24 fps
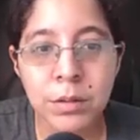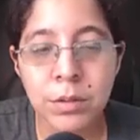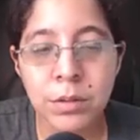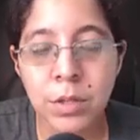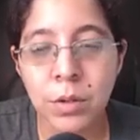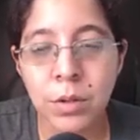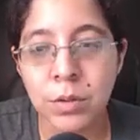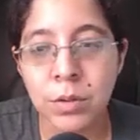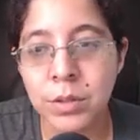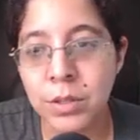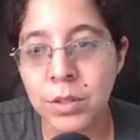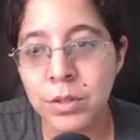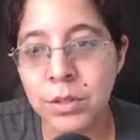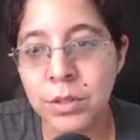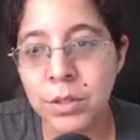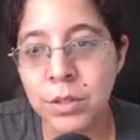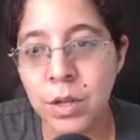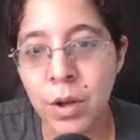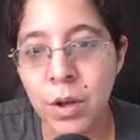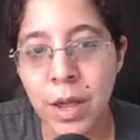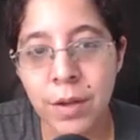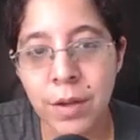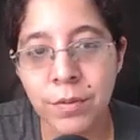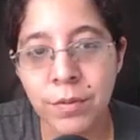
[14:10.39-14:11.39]
So there is
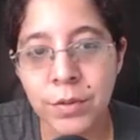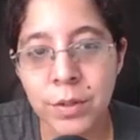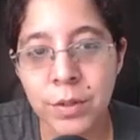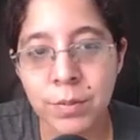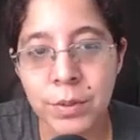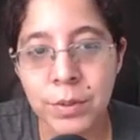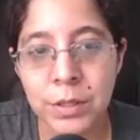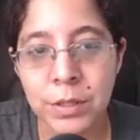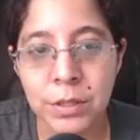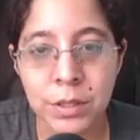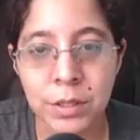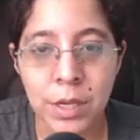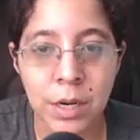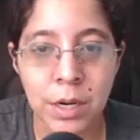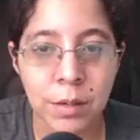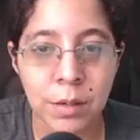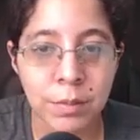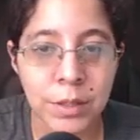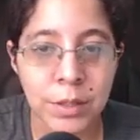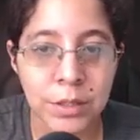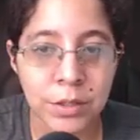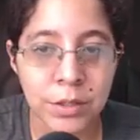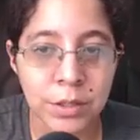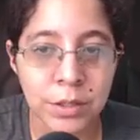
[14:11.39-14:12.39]
no FTP
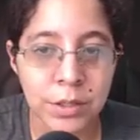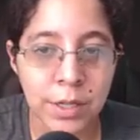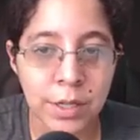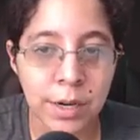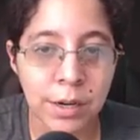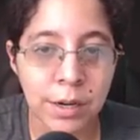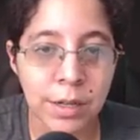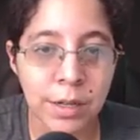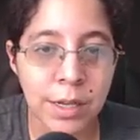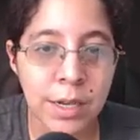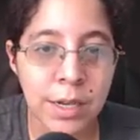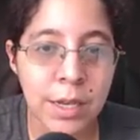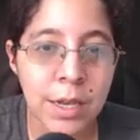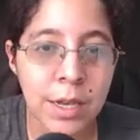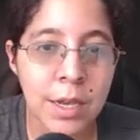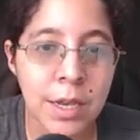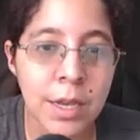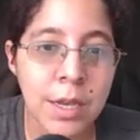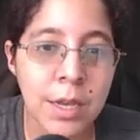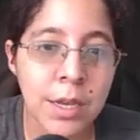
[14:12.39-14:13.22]
setup necessarily.